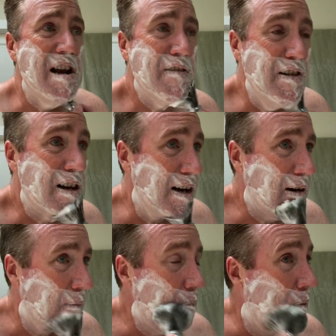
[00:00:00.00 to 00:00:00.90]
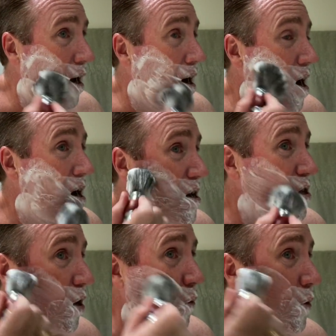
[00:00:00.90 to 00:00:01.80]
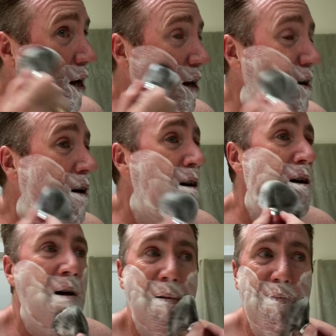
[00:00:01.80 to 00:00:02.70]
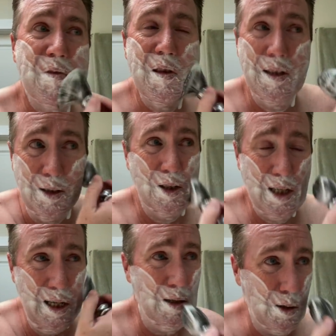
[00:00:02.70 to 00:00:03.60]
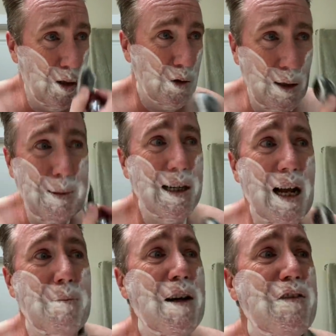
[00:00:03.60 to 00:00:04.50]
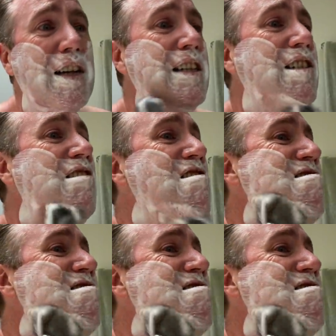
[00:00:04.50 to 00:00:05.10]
I feel like my eyes are red. There's tears streaming down my face.